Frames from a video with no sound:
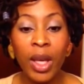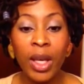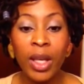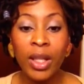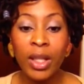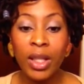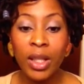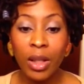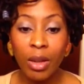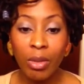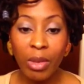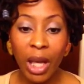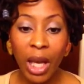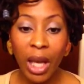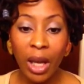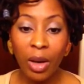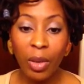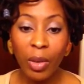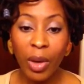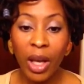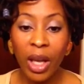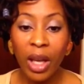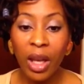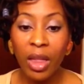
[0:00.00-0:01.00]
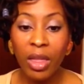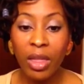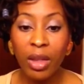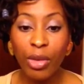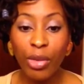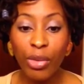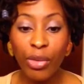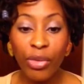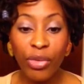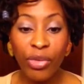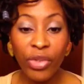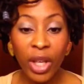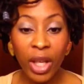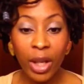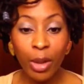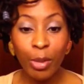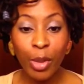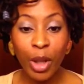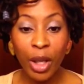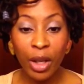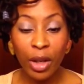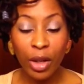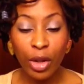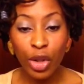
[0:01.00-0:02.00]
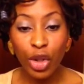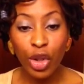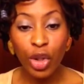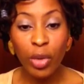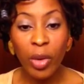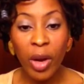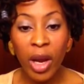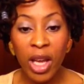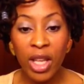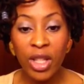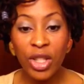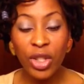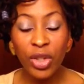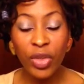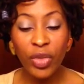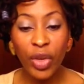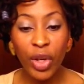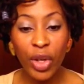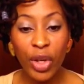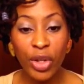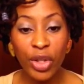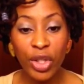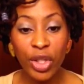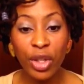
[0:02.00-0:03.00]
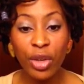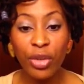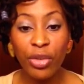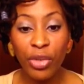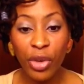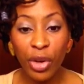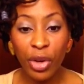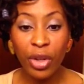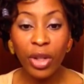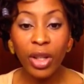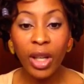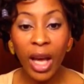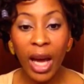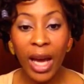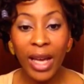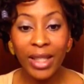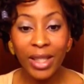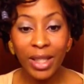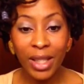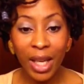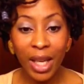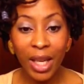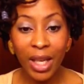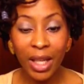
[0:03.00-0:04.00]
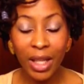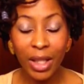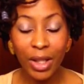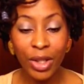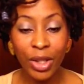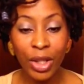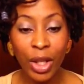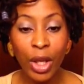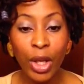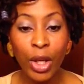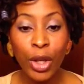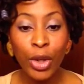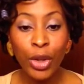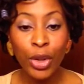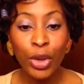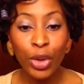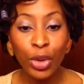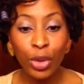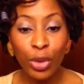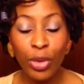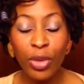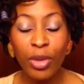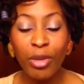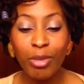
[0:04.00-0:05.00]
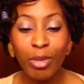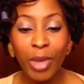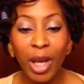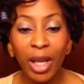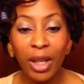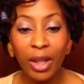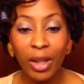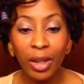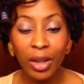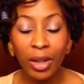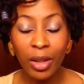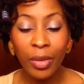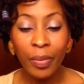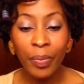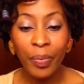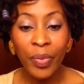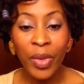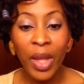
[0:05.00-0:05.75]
some kind of way the female transfers the fertilized eggs to the male